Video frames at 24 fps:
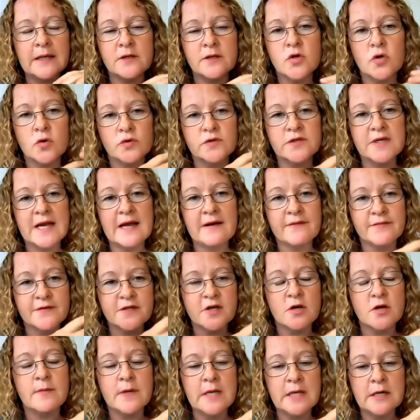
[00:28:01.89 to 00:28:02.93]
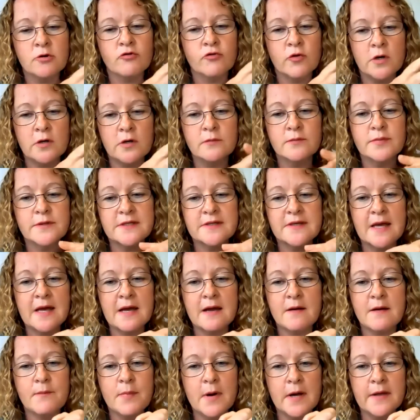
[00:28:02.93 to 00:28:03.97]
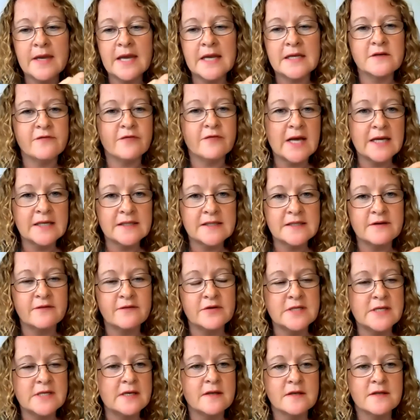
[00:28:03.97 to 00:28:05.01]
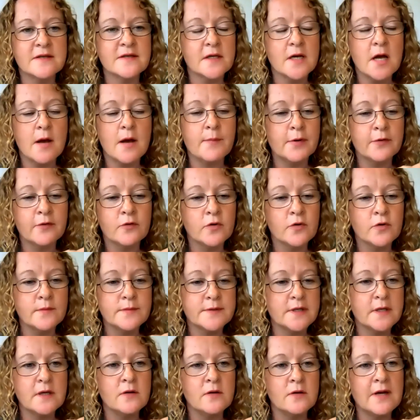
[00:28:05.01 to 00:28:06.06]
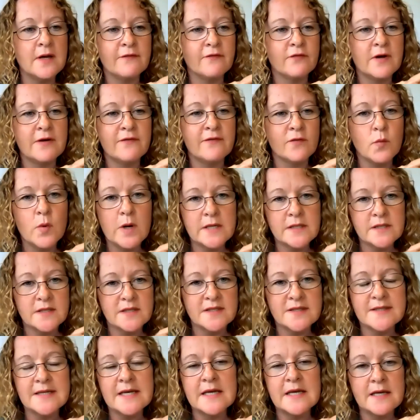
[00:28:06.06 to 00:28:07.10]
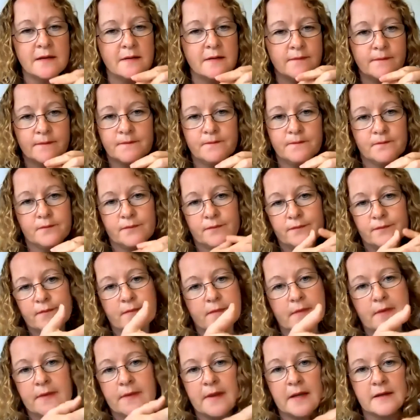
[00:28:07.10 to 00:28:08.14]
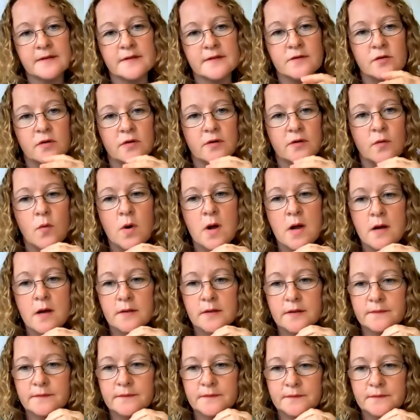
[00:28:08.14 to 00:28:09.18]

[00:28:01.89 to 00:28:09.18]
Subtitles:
not to have so many groups that by the end of an activity, there's a couple of groups that you never even went to see. That's not going to work.